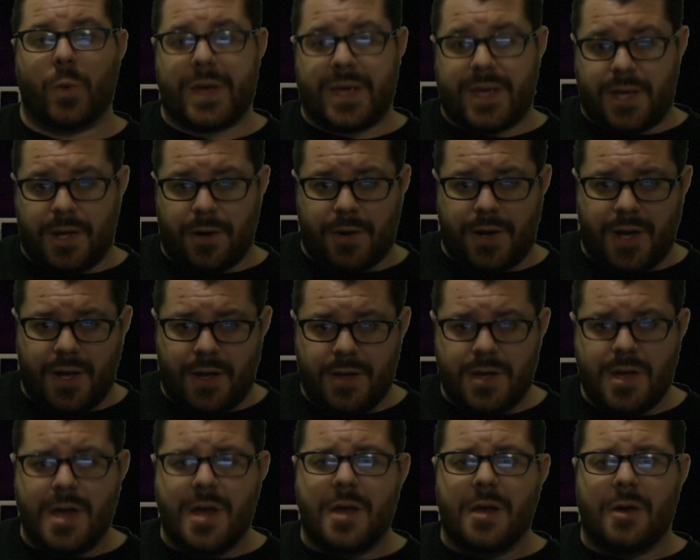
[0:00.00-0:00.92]
we hear
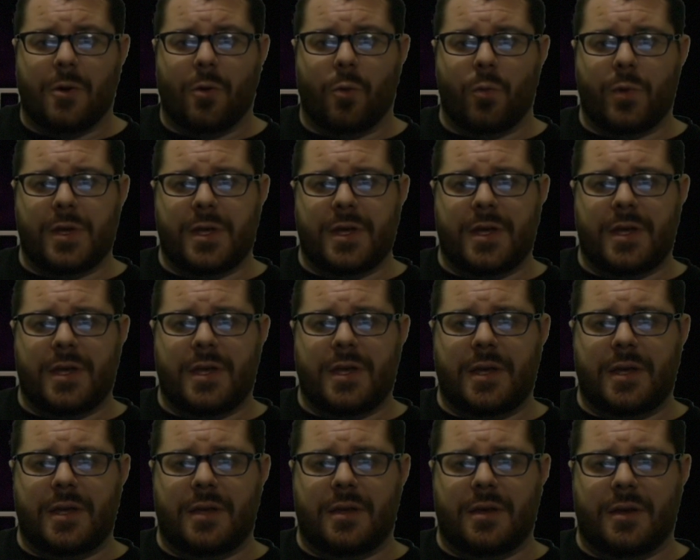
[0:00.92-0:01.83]
you,
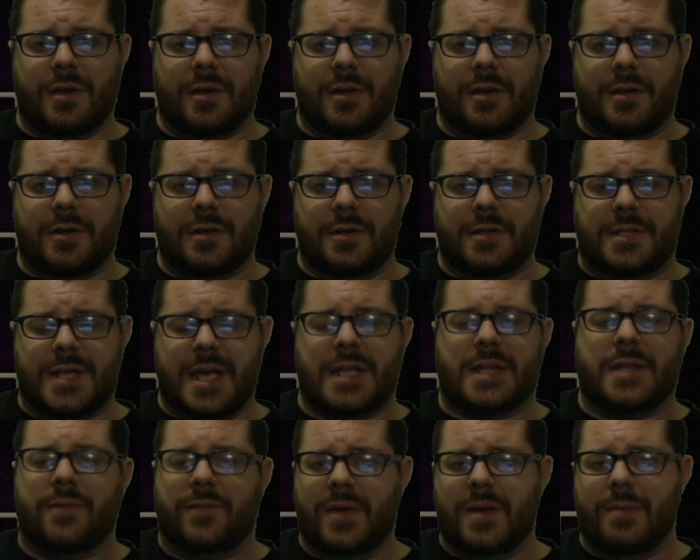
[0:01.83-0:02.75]
we
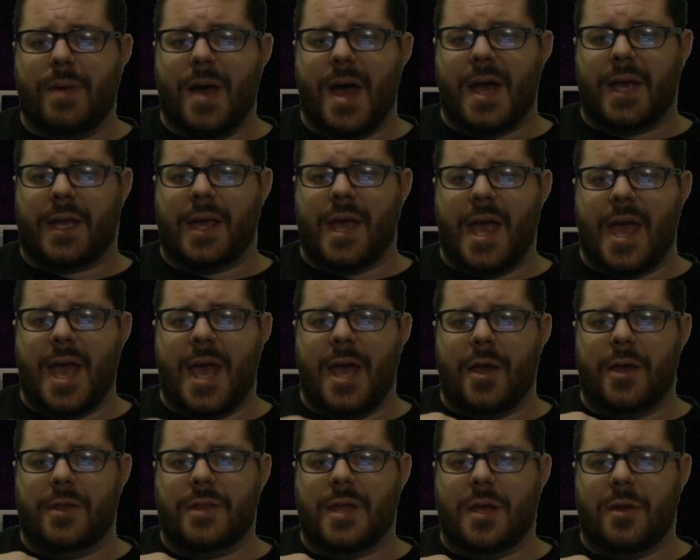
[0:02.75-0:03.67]
take the feedback,
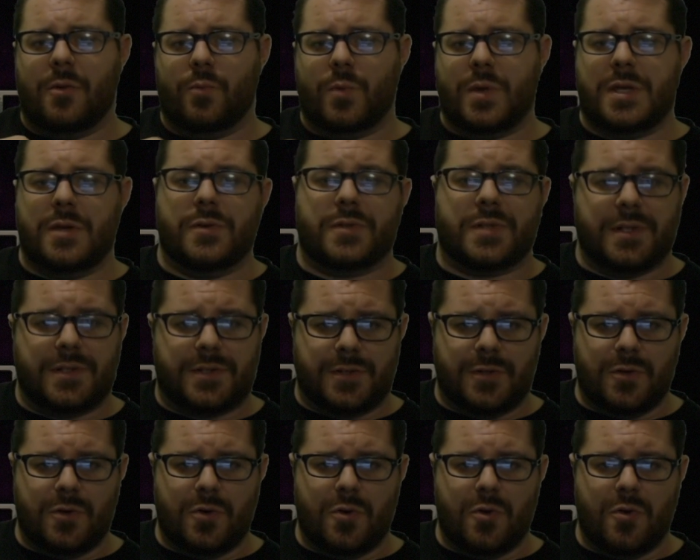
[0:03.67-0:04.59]
and then we use
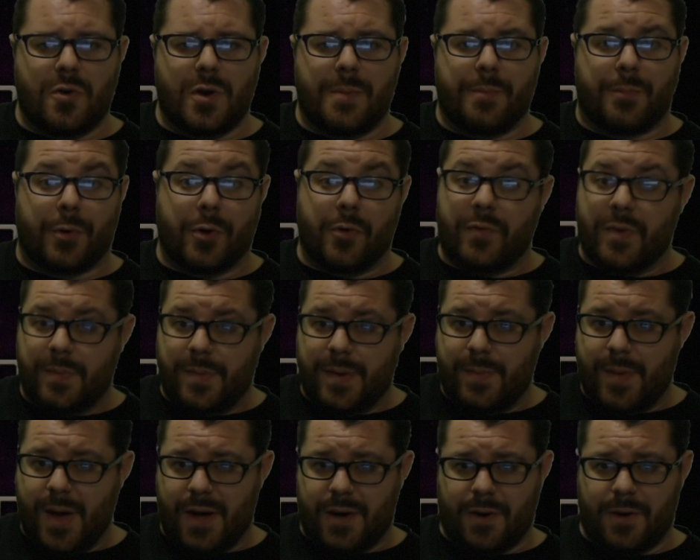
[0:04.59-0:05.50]
it to improve and
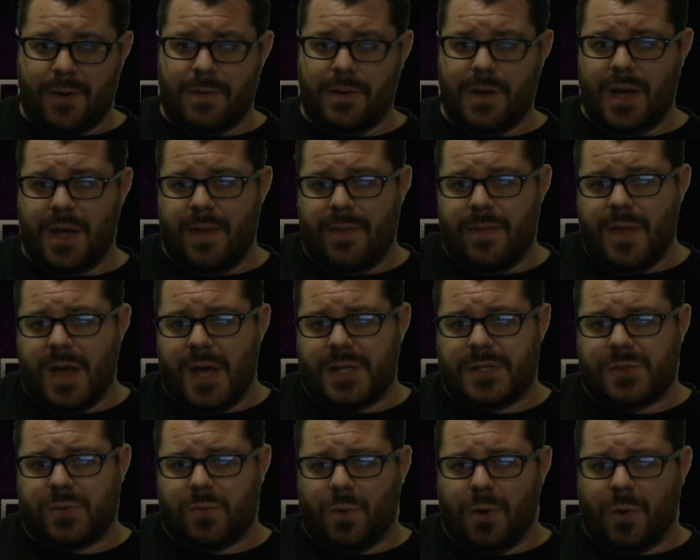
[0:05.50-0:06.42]
be better. And
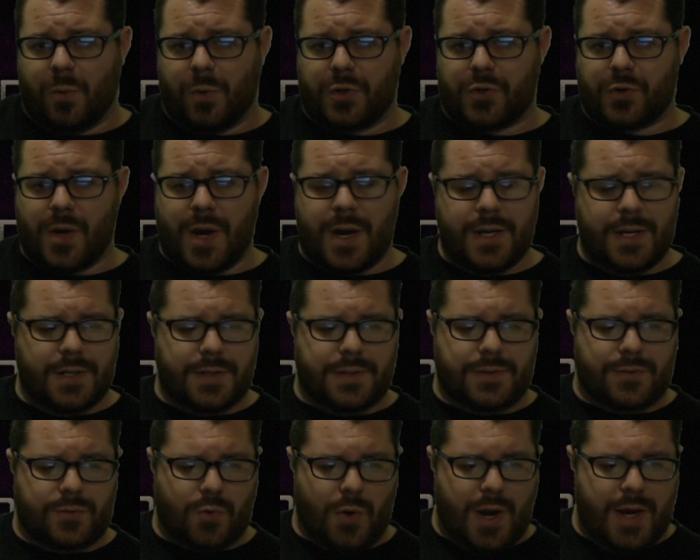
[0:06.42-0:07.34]
that's what we're trying
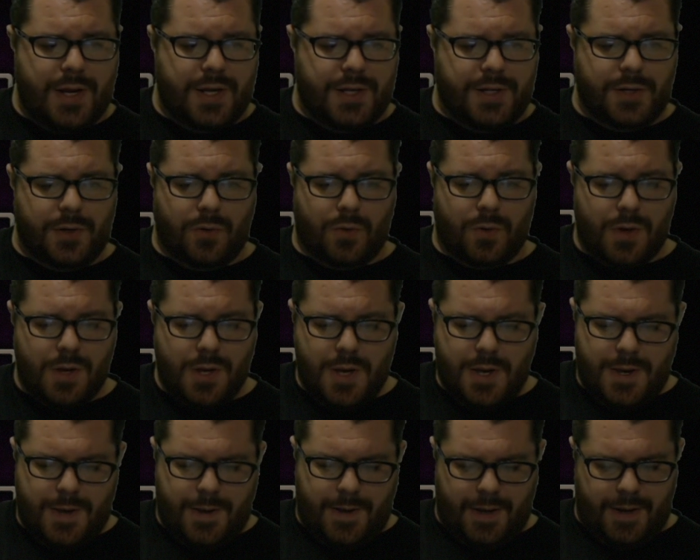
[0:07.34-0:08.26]
to do.
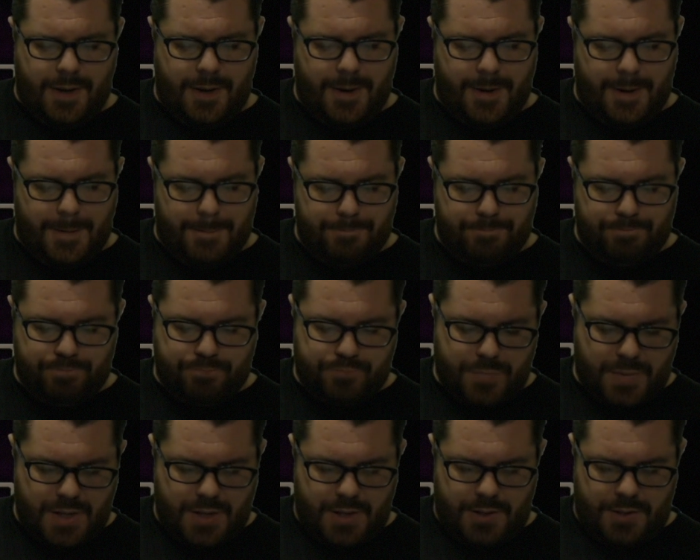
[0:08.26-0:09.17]

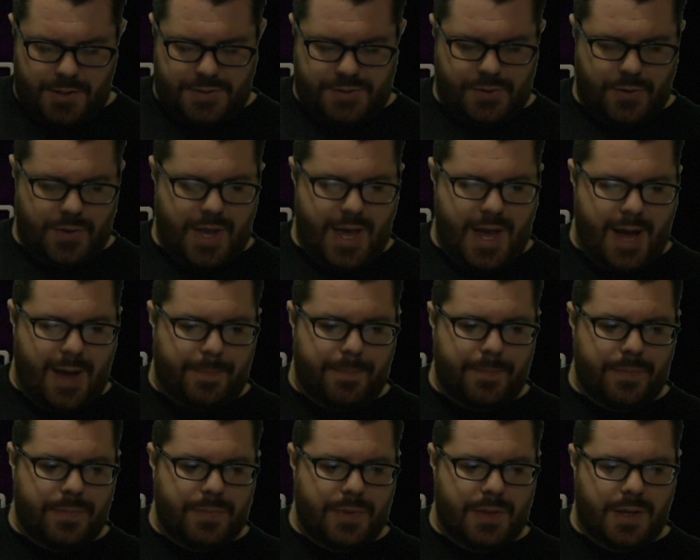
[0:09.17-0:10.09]
So
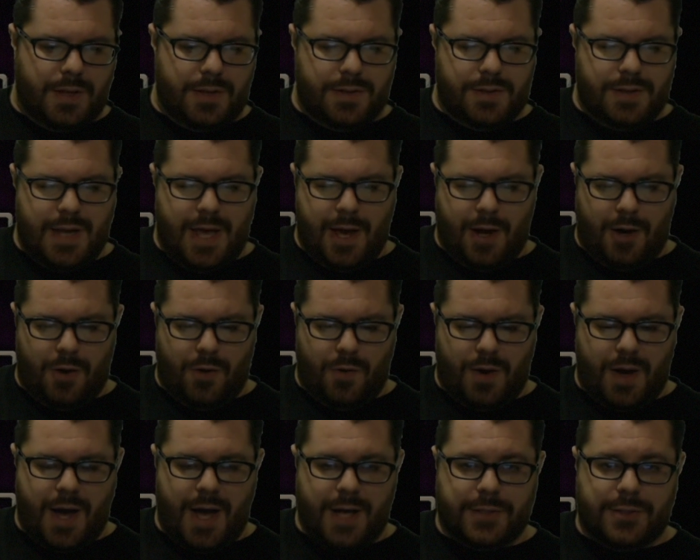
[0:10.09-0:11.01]
yeah,
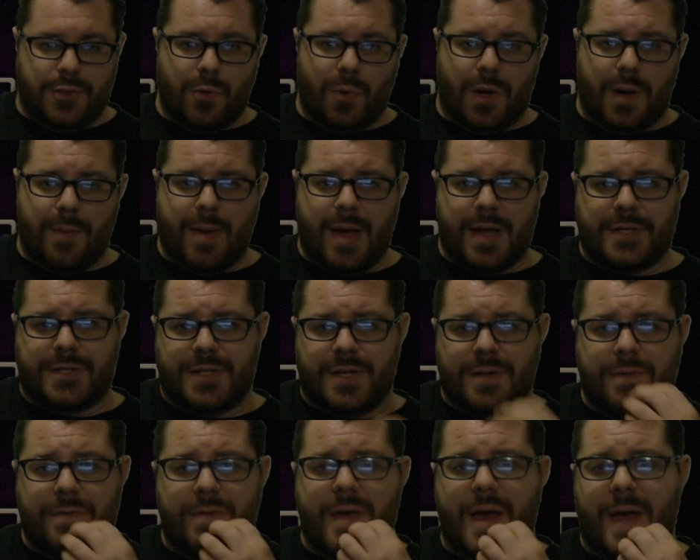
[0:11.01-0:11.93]
now I do want to
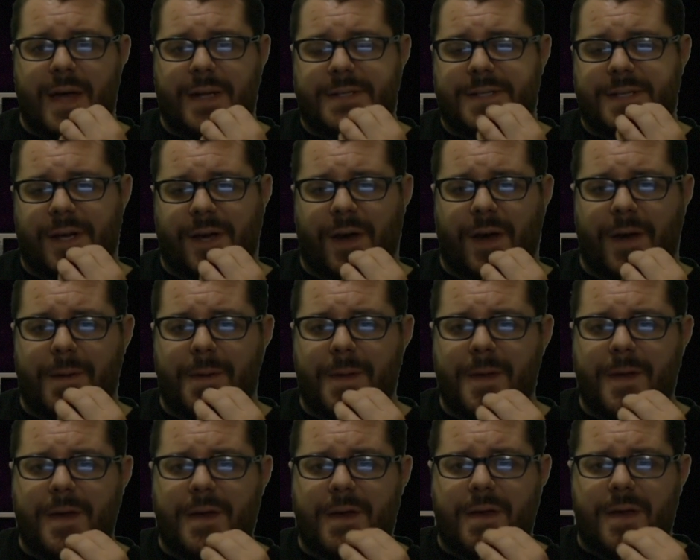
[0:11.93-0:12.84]
mention
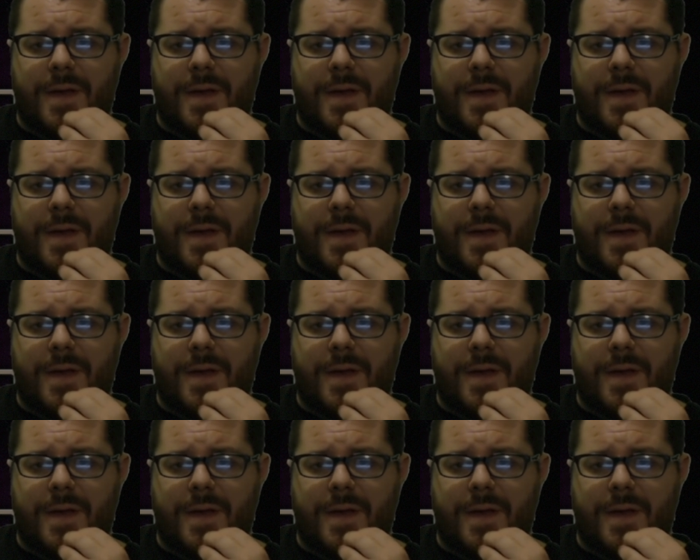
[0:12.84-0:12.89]
that